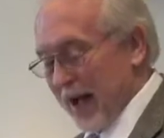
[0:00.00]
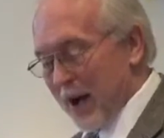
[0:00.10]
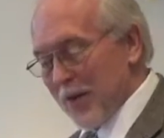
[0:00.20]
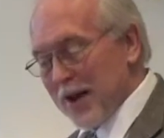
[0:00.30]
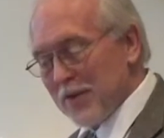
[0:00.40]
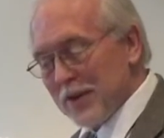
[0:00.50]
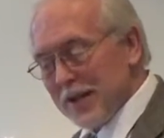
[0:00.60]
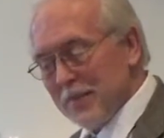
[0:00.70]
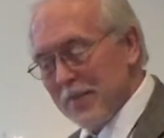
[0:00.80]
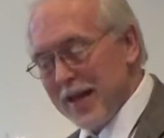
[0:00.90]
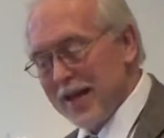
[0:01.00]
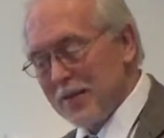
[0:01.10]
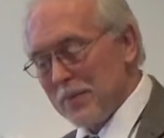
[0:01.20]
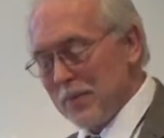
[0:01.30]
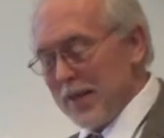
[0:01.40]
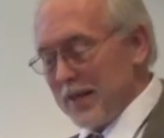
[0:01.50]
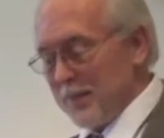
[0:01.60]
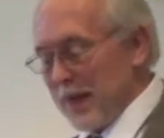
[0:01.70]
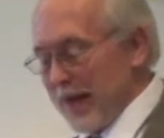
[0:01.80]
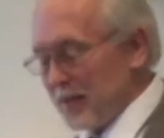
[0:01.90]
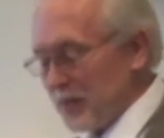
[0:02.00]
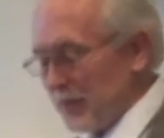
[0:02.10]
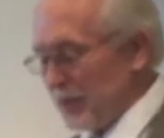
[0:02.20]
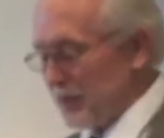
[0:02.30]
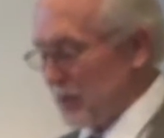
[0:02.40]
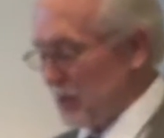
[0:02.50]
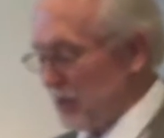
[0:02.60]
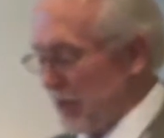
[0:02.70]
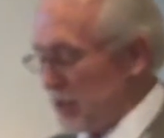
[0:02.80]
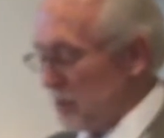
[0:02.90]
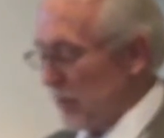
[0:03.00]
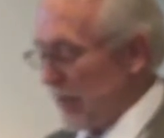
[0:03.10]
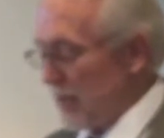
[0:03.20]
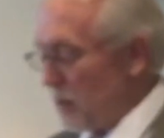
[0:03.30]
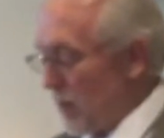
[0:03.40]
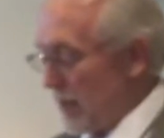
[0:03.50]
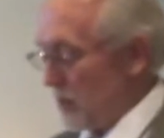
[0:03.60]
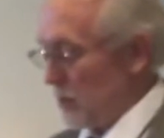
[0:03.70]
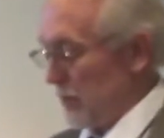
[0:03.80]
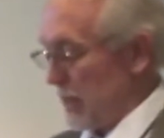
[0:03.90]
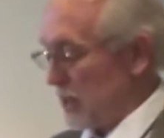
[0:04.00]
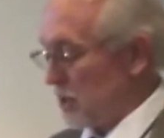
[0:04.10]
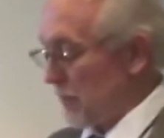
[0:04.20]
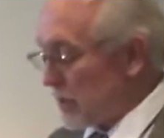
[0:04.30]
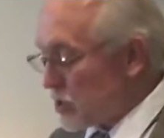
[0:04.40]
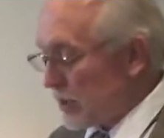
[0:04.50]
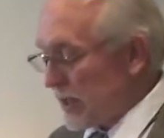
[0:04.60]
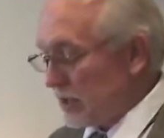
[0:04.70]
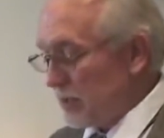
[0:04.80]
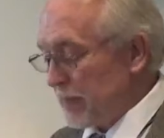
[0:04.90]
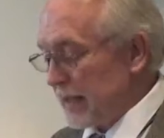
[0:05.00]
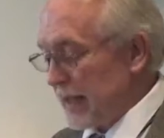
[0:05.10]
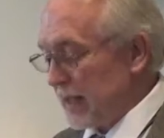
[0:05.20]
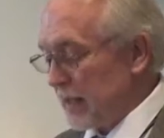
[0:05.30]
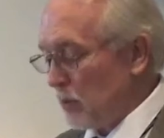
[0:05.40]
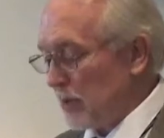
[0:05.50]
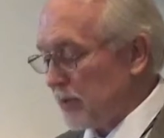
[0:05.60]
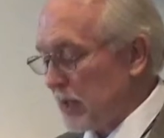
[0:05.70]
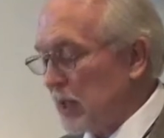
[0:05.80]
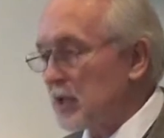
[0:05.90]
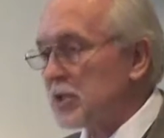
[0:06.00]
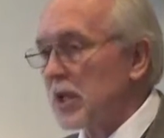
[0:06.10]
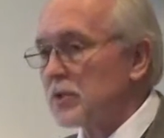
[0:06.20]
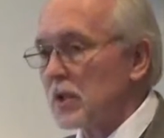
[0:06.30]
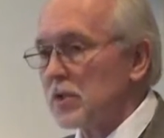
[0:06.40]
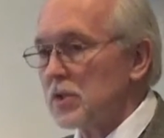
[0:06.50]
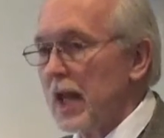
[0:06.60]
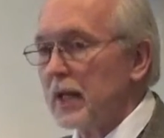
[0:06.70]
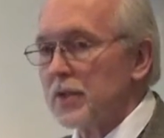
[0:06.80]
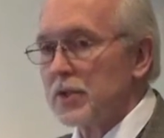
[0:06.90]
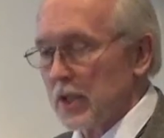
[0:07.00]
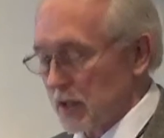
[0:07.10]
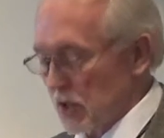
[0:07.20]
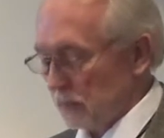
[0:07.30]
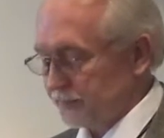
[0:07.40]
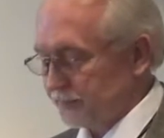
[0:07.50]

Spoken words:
However, it may be impossible to explain why you read, especially in the beginning, with such zealousness.